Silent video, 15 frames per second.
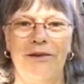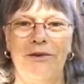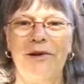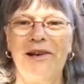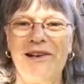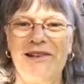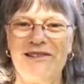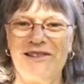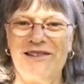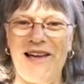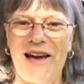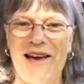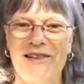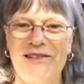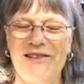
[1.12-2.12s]
Greetings,
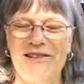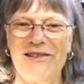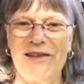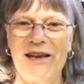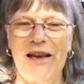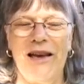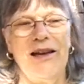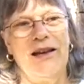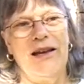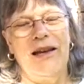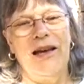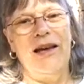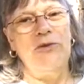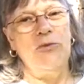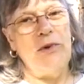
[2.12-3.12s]
class,
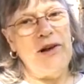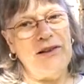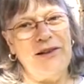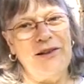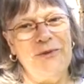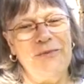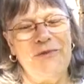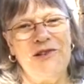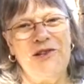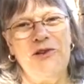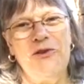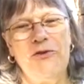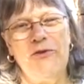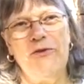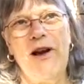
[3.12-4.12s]
and welcome
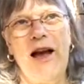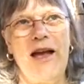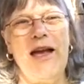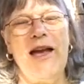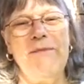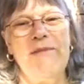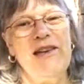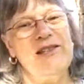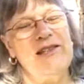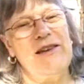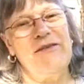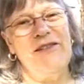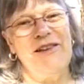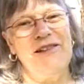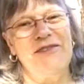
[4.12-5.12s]
to
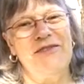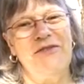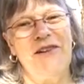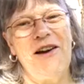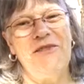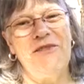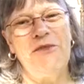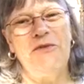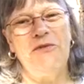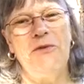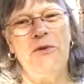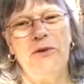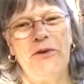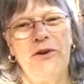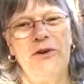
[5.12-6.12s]
MSFS
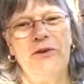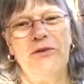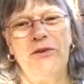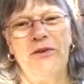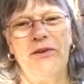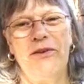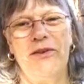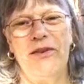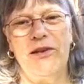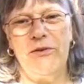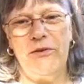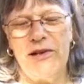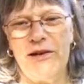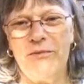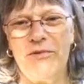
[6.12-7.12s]
5040,
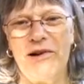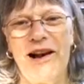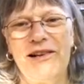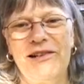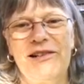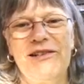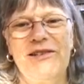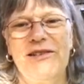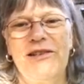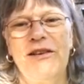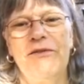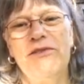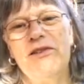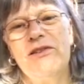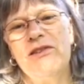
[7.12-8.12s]
Theory and Practice
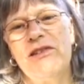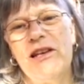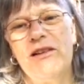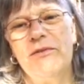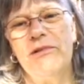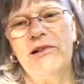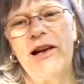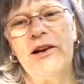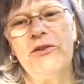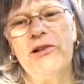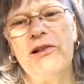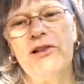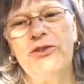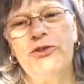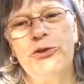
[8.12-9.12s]
of Sustainable
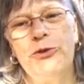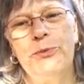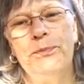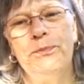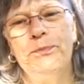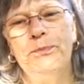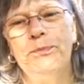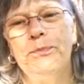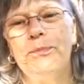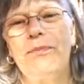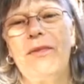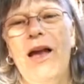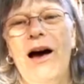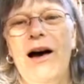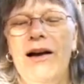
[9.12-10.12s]
Agriculture.
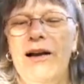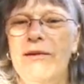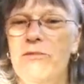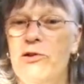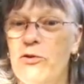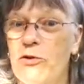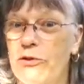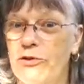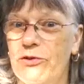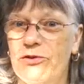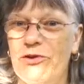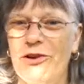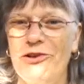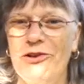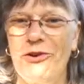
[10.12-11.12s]
I'm your
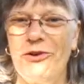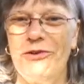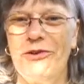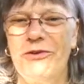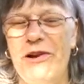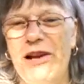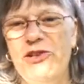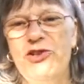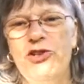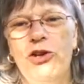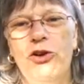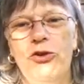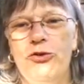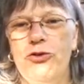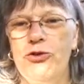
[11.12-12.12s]
instructor, Grace
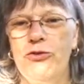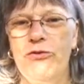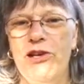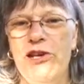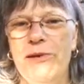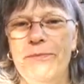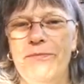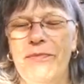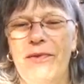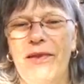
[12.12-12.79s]
Gershuni,